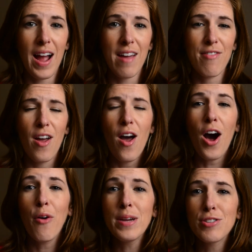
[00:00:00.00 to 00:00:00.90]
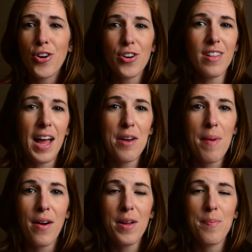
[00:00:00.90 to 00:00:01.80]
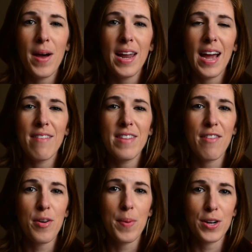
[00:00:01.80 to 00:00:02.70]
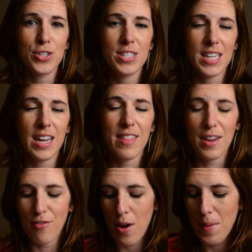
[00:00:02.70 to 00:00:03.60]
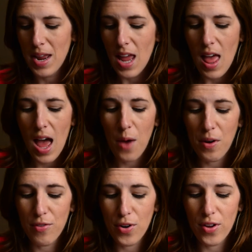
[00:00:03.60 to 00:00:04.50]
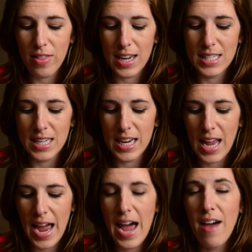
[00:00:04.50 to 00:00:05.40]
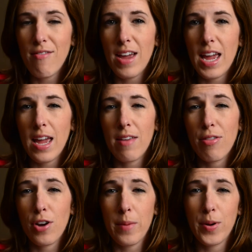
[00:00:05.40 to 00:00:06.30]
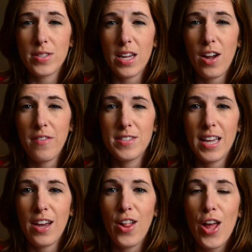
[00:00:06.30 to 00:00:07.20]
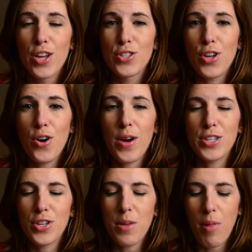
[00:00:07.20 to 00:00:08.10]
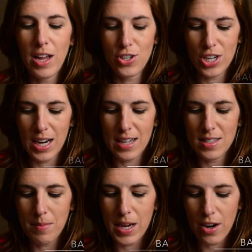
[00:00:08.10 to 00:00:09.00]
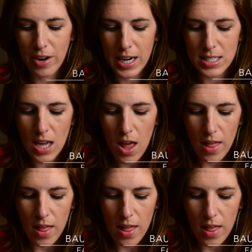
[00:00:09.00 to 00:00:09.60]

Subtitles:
I've always heard a lot about it, but I've never purchased anything from it. However, they did have a 30% off sale, so I took the plunge and got some earrings.